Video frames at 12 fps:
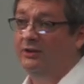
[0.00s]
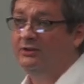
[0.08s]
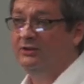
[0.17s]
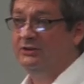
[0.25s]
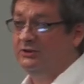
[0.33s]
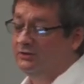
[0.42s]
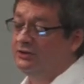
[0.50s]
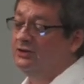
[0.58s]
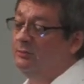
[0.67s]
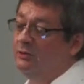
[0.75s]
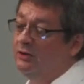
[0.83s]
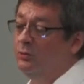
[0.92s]
This is still
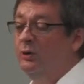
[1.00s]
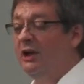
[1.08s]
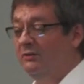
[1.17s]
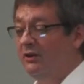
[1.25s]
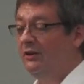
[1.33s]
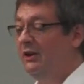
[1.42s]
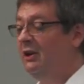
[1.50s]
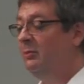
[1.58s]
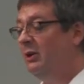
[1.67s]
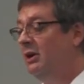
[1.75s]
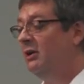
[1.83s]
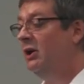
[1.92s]
something that we have to think
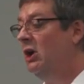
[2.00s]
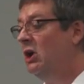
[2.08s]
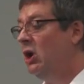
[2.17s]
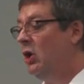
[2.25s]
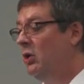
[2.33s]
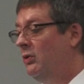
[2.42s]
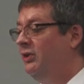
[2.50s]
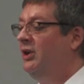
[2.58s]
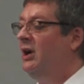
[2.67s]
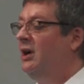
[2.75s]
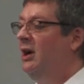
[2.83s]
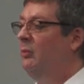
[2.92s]
about all the
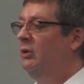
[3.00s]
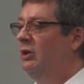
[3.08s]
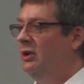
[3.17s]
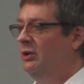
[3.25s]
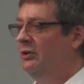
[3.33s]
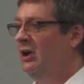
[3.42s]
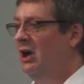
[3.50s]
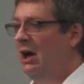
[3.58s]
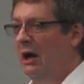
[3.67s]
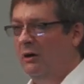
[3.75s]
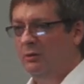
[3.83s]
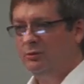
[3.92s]
time because
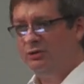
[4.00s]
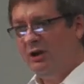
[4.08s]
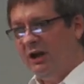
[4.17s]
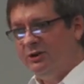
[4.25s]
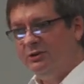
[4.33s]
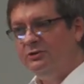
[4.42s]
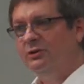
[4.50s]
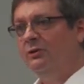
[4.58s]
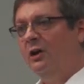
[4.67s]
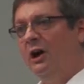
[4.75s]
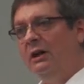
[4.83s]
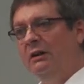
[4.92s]
our abstractions are
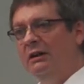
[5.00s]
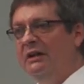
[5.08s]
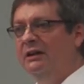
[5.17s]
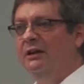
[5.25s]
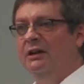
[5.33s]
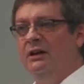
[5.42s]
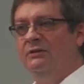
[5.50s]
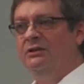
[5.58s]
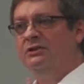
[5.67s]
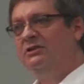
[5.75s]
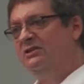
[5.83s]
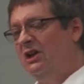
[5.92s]
not clean enough to
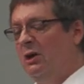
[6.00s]
just say,